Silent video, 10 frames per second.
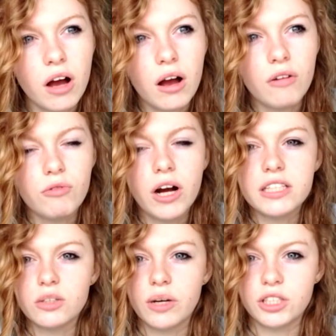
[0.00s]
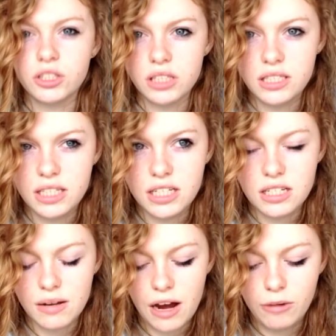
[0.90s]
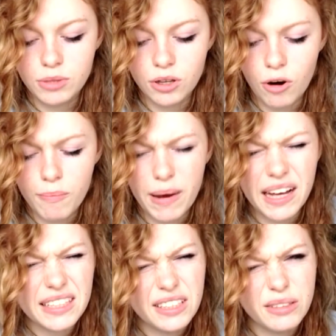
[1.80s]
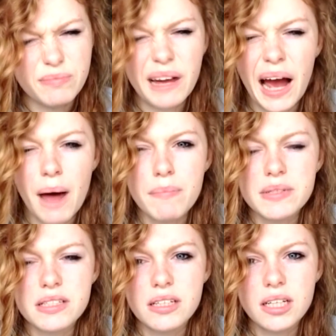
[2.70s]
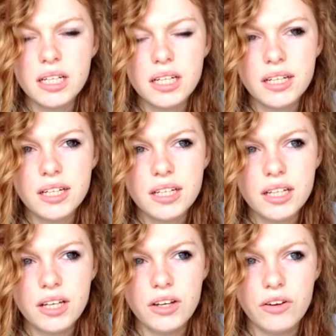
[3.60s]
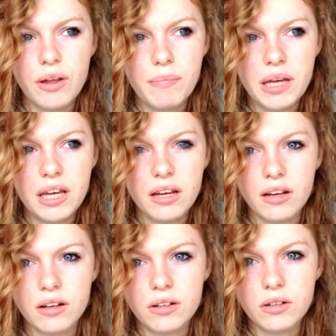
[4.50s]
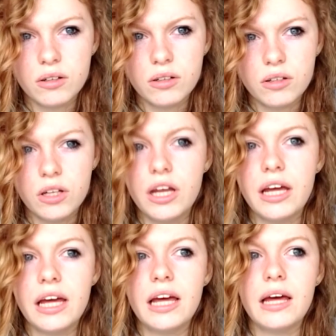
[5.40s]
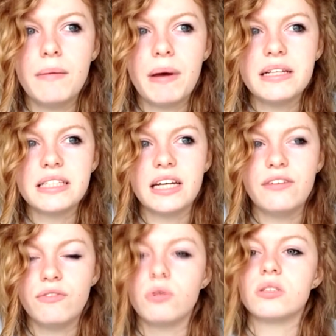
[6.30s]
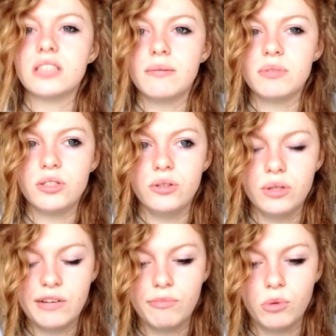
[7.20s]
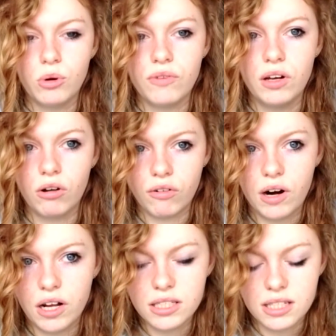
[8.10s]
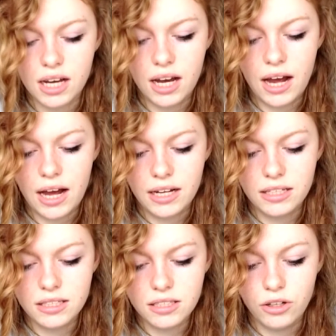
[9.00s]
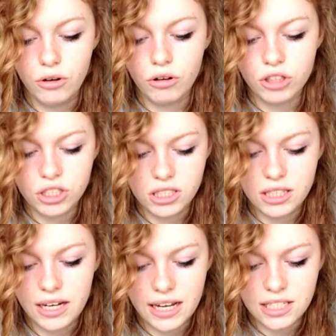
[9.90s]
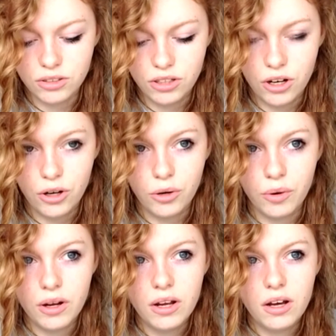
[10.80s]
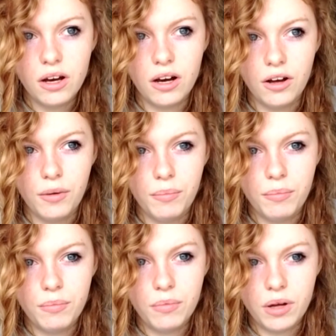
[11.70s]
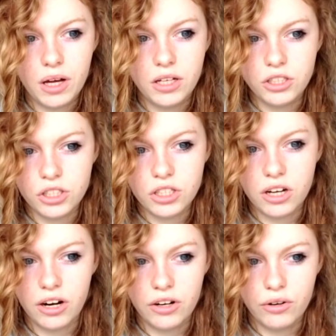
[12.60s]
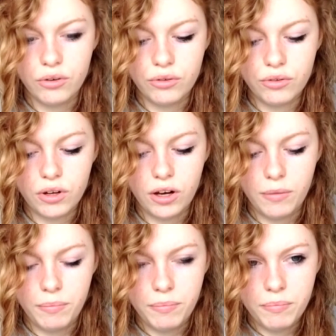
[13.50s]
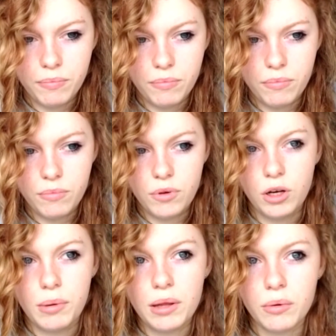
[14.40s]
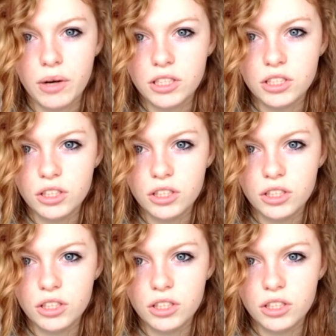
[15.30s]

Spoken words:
writing the questions I did help to combat, perhaps, them being... It basically forced them to give more of a longer answer, and, not just to say yes or no, and just to kind of, make them question,